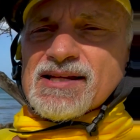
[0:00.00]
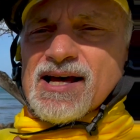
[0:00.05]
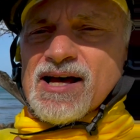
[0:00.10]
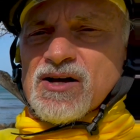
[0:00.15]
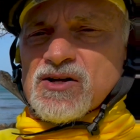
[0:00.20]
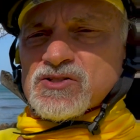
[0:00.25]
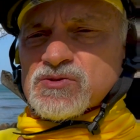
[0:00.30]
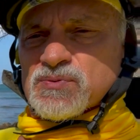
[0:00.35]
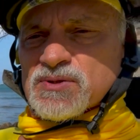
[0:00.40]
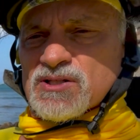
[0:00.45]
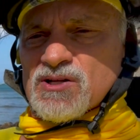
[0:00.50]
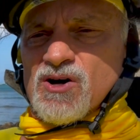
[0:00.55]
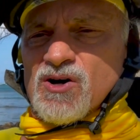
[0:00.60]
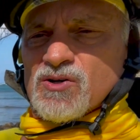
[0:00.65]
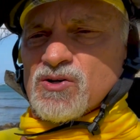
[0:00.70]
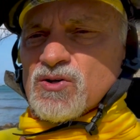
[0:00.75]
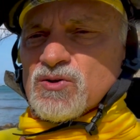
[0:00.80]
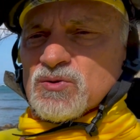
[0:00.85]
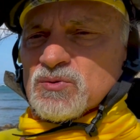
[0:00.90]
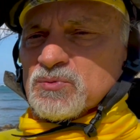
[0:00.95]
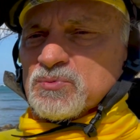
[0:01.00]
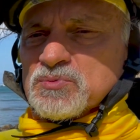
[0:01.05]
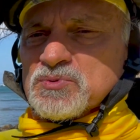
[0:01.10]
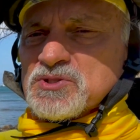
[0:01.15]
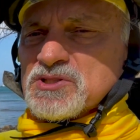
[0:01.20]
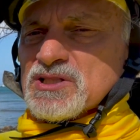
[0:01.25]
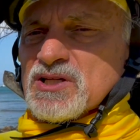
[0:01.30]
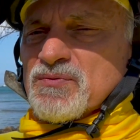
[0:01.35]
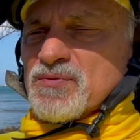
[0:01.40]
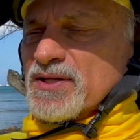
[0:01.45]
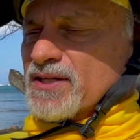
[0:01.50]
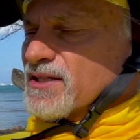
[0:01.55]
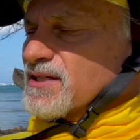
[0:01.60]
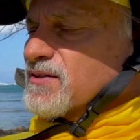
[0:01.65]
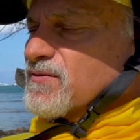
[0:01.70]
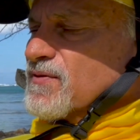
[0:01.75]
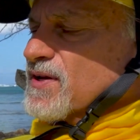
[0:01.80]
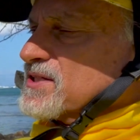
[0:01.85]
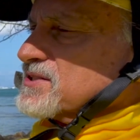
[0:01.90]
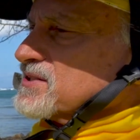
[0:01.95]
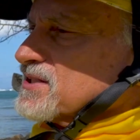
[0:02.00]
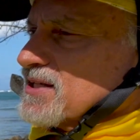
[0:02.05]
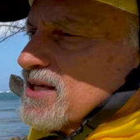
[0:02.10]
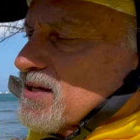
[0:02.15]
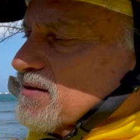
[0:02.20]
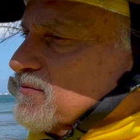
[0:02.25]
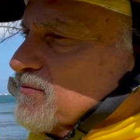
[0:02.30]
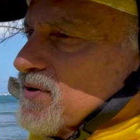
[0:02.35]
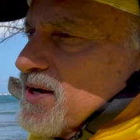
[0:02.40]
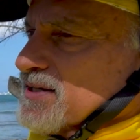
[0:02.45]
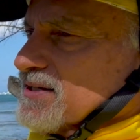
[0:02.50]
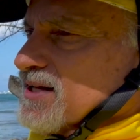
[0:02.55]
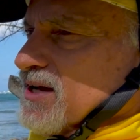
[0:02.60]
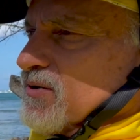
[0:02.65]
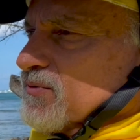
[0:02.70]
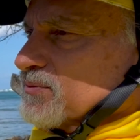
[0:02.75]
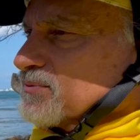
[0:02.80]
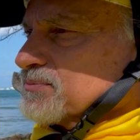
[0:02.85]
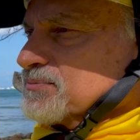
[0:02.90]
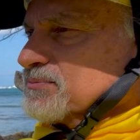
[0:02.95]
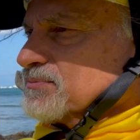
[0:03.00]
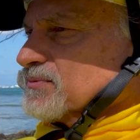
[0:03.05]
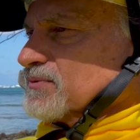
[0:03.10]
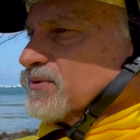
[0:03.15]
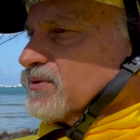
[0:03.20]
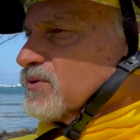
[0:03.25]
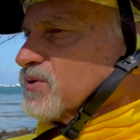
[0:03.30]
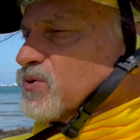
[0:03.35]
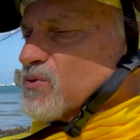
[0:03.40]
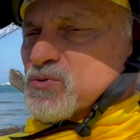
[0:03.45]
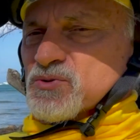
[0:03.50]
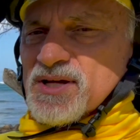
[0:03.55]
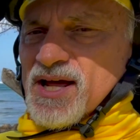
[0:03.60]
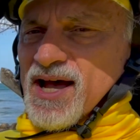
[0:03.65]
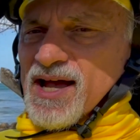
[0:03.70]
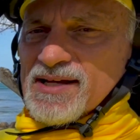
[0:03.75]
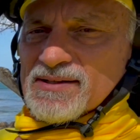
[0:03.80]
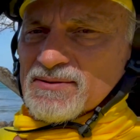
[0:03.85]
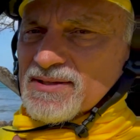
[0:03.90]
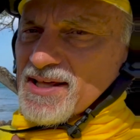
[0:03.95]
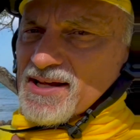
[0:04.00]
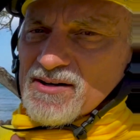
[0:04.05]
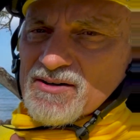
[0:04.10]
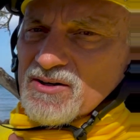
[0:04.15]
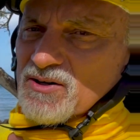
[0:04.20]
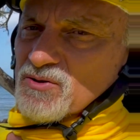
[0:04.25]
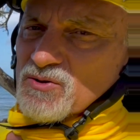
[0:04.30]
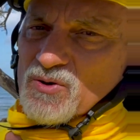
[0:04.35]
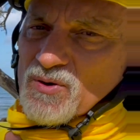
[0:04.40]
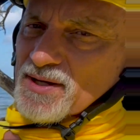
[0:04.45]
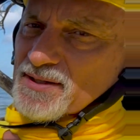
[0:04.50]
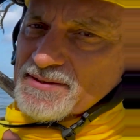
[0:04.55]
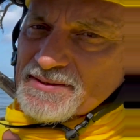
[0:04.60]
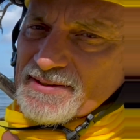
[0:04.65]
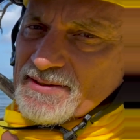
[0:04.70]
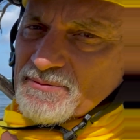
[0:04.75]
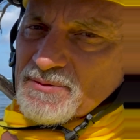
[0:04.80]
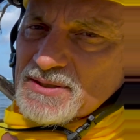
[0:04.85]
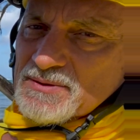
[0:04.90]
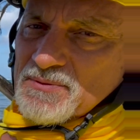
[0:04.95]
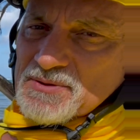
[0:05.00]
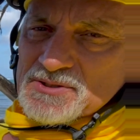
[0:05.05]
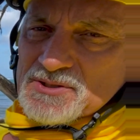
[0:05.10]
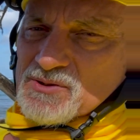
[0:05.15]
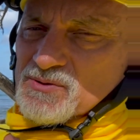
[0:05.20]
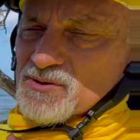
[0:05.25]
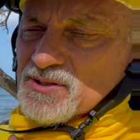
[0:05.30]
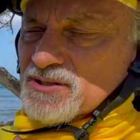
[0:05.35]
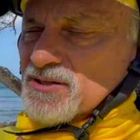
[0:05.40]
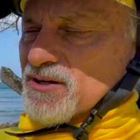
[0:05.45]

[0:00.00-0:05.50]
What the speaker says: house. We'd all go see if we can investigate, find out who died there or what was going